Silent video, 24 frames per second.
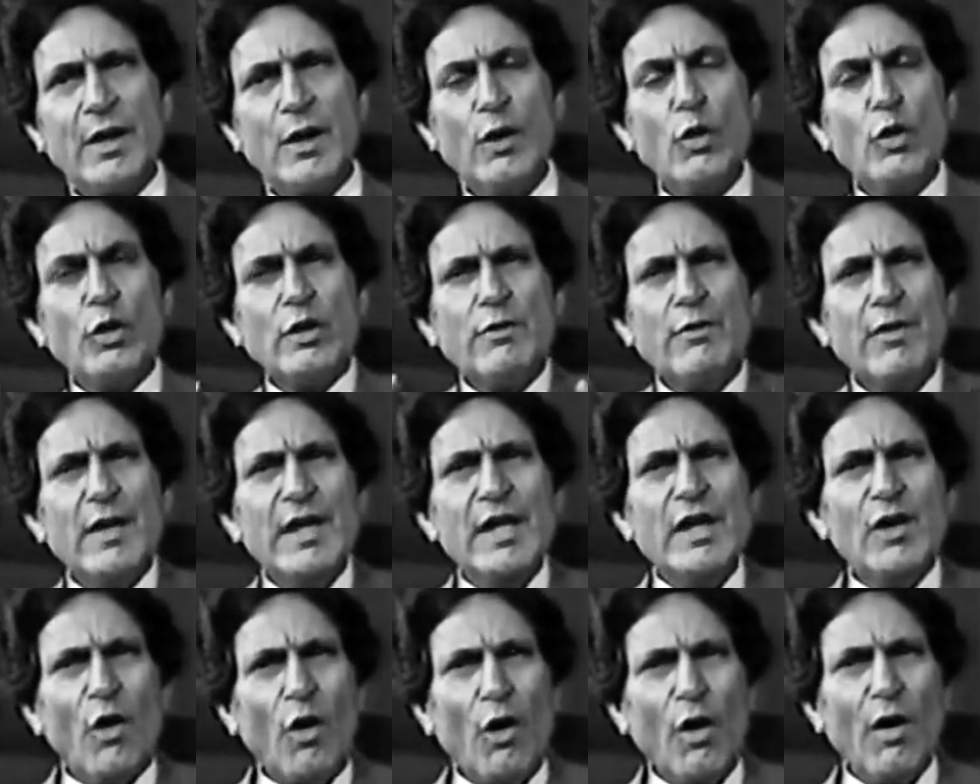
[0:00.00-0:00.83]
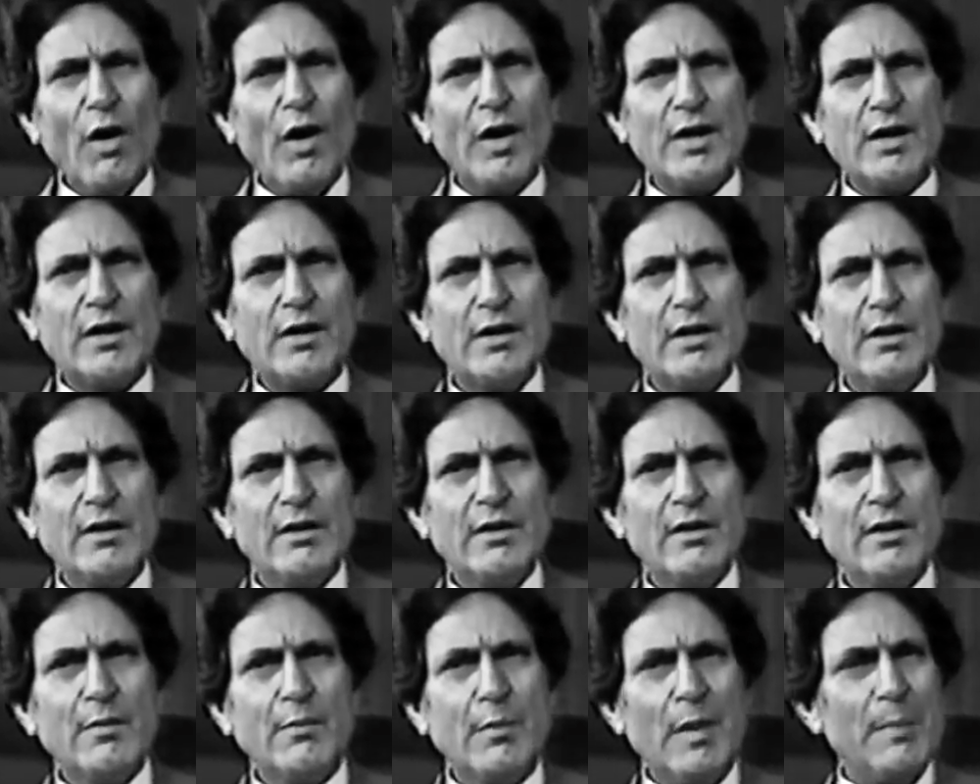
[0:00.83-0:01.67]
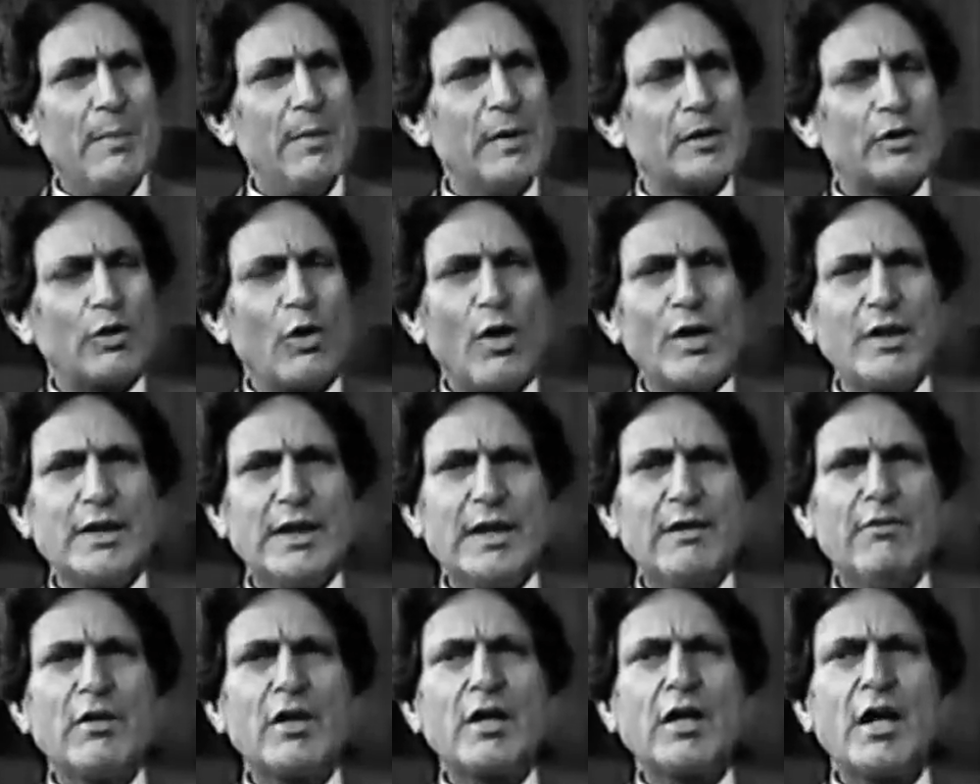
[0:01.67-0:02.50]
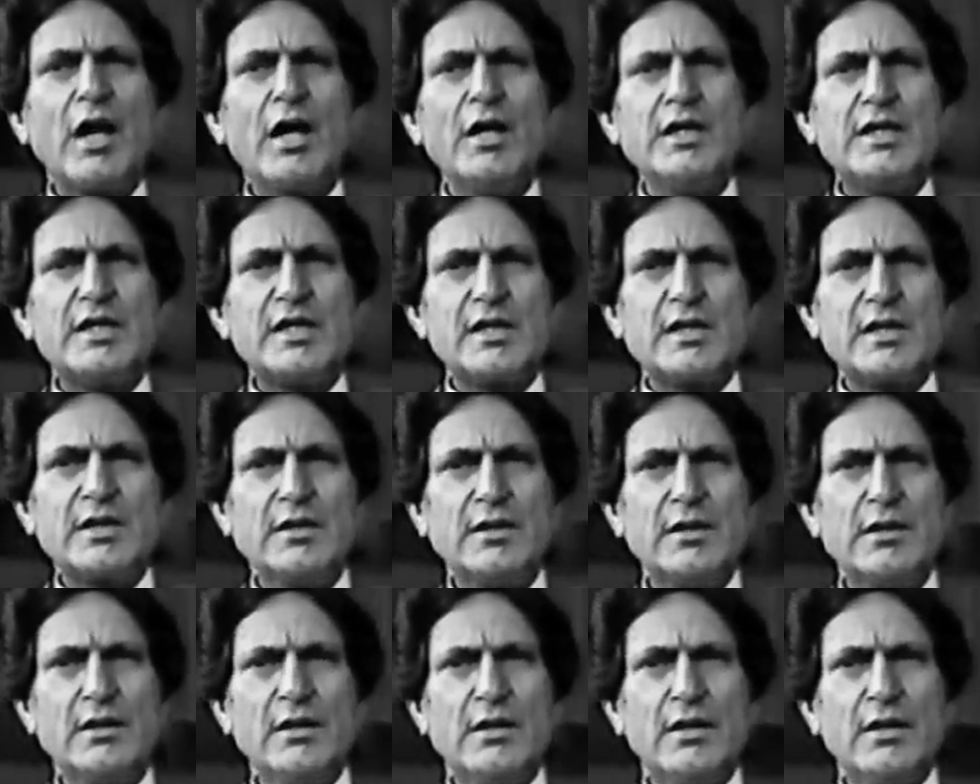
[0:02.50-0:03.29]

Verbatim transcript: looked very odd. People thought they were cults.